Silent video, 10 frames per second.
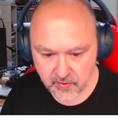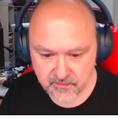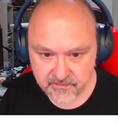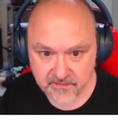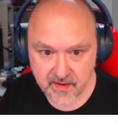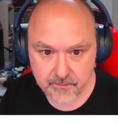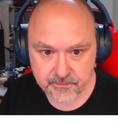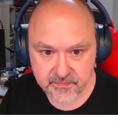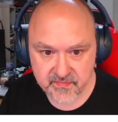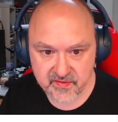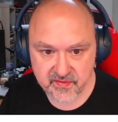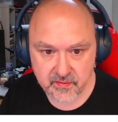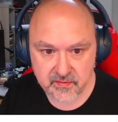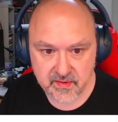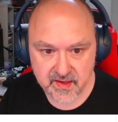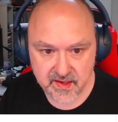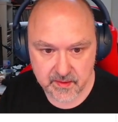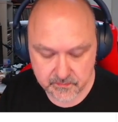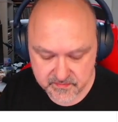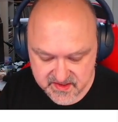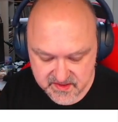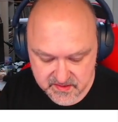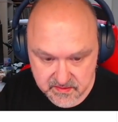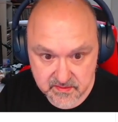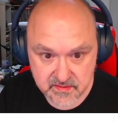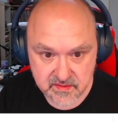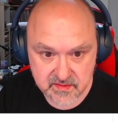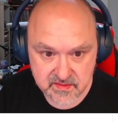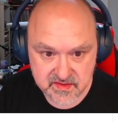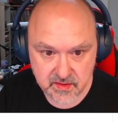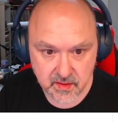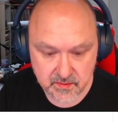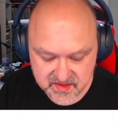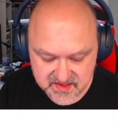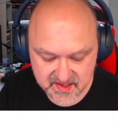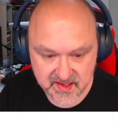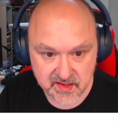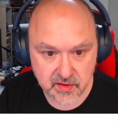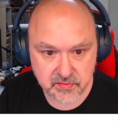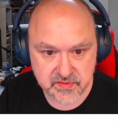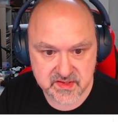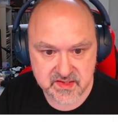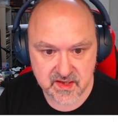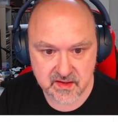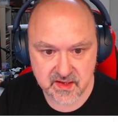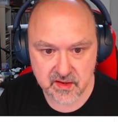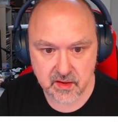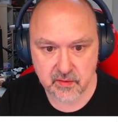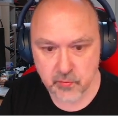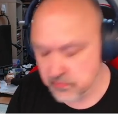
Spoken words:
of farm. So names. So I'm just taking notes and then I will